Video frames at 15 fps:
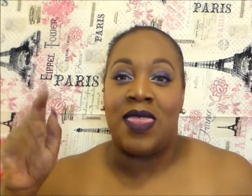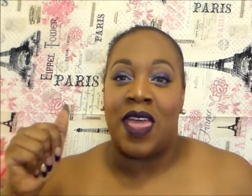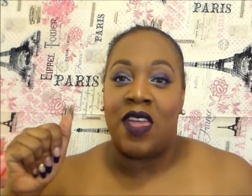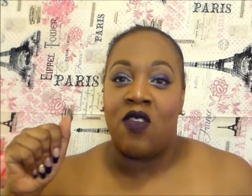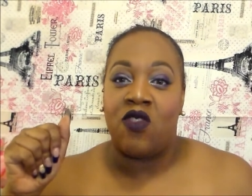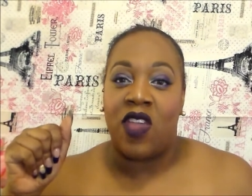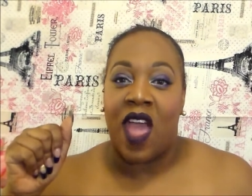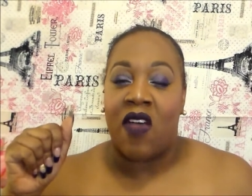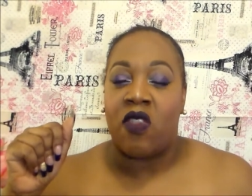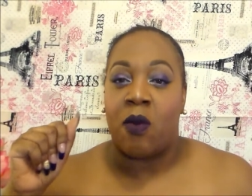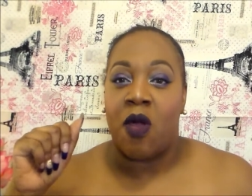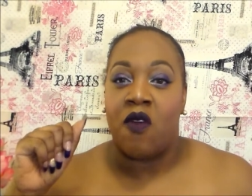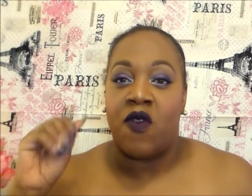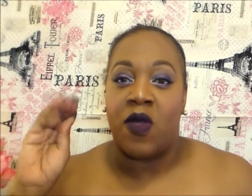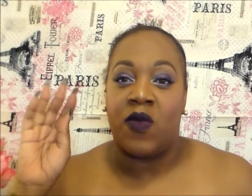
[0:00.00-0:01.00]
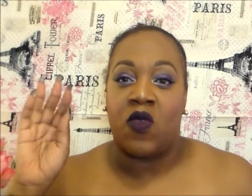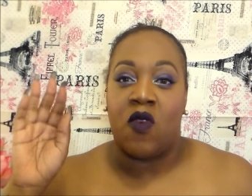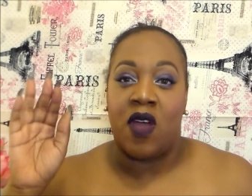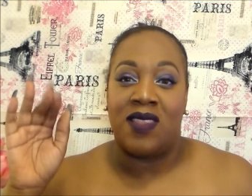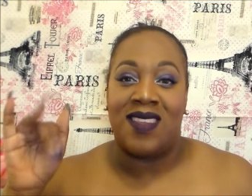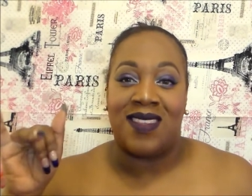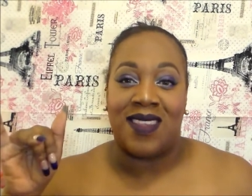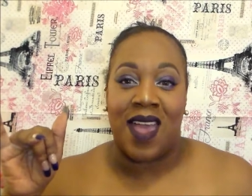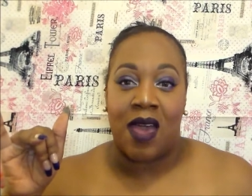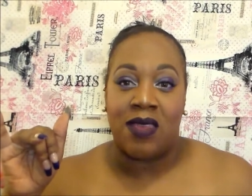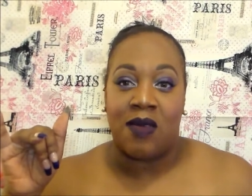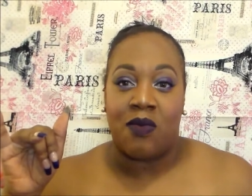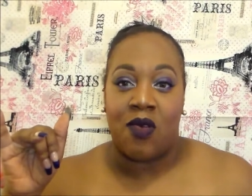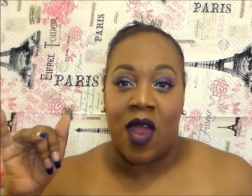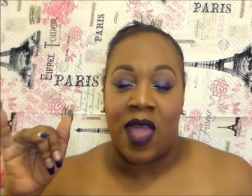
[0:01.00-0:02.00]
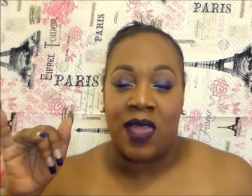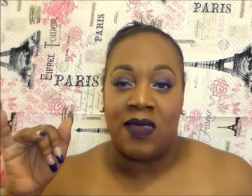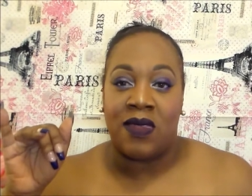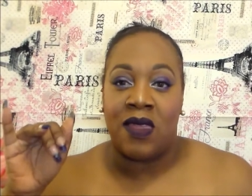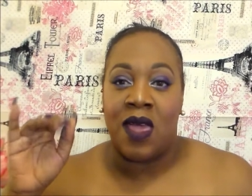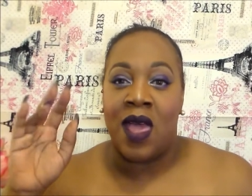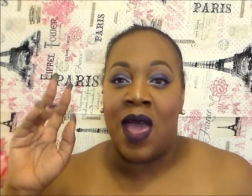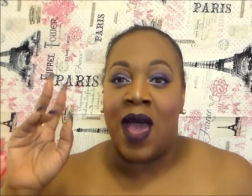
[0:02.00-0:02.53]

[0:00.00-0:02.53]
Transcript: they usually have the perfumes for a discounted price